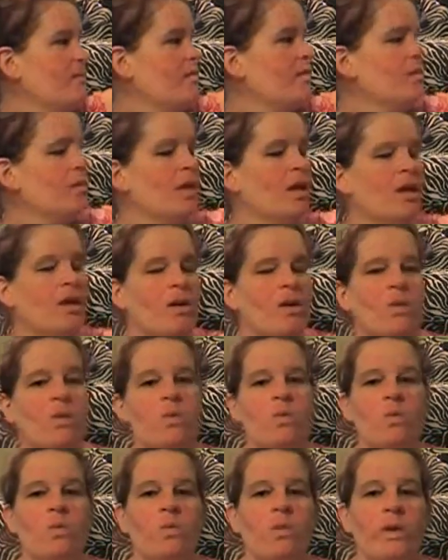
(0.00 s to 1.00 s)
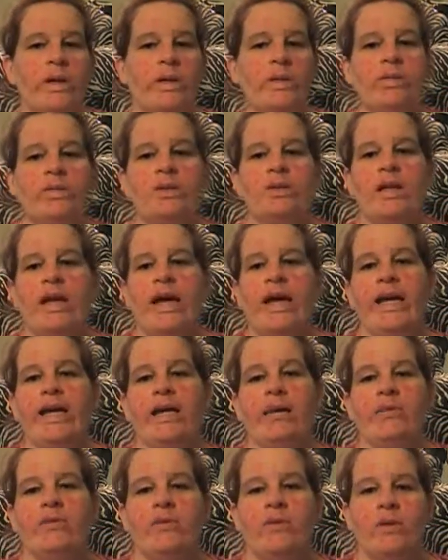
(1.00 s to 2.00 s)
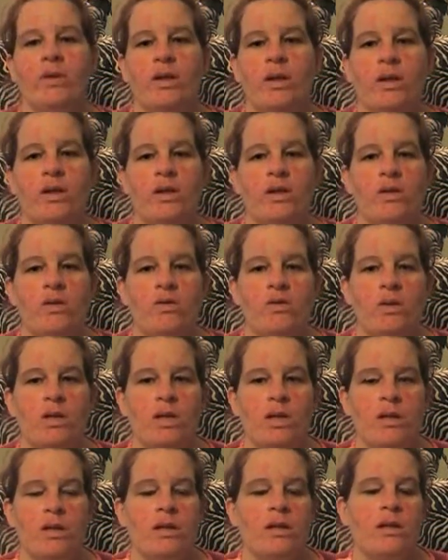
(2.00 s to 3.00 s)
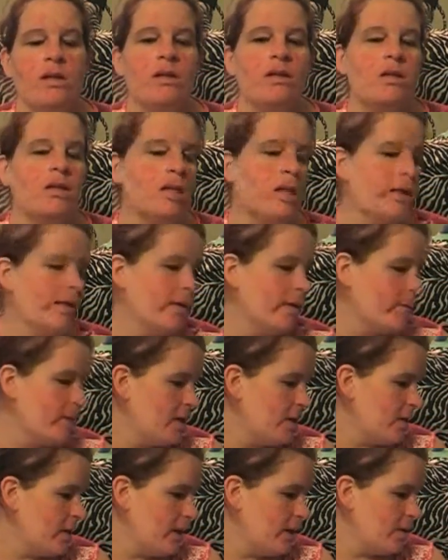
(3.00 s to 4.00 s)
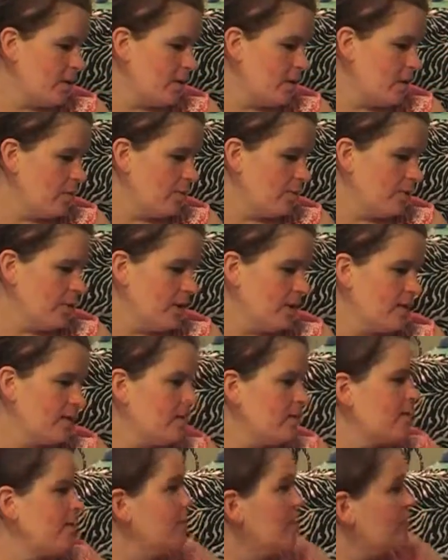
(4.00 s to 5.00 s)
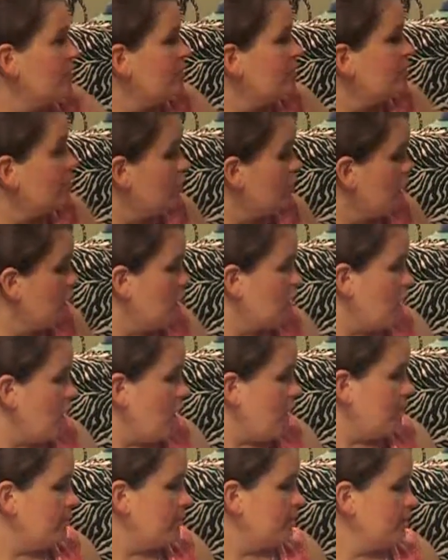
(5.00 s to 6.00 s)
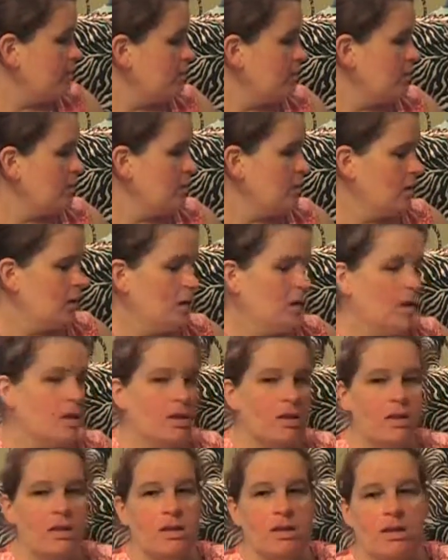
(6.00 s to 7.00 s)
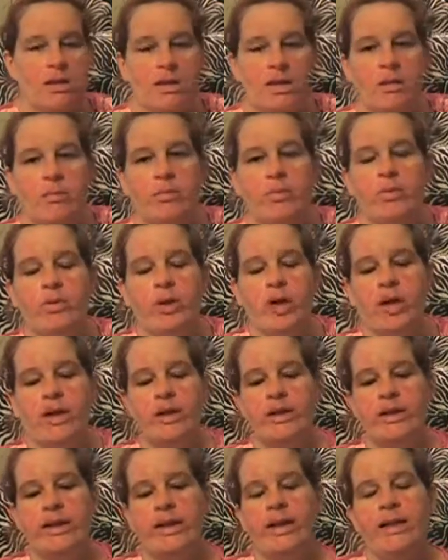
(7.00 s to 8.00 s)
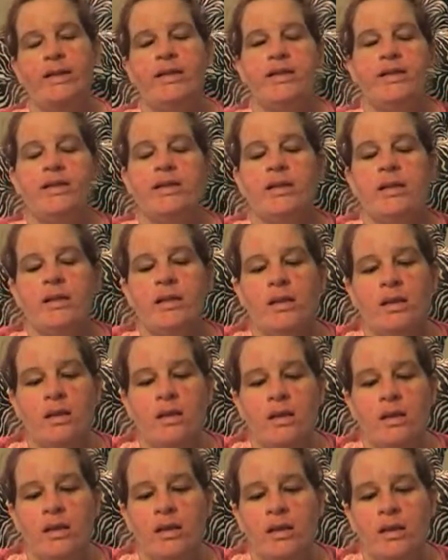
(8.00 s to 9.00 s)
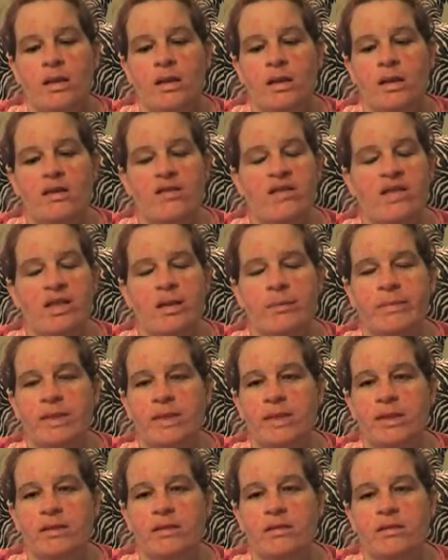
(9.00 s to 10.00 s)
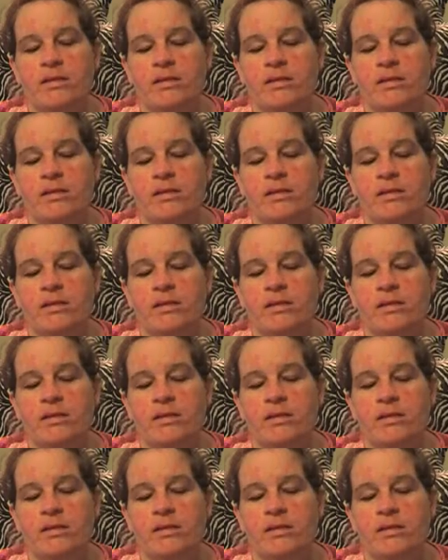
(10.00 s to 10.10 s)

It's pizza. We will aim for a new one either Sunday or Monday with hopefully, next. would you stop? Some progress on something.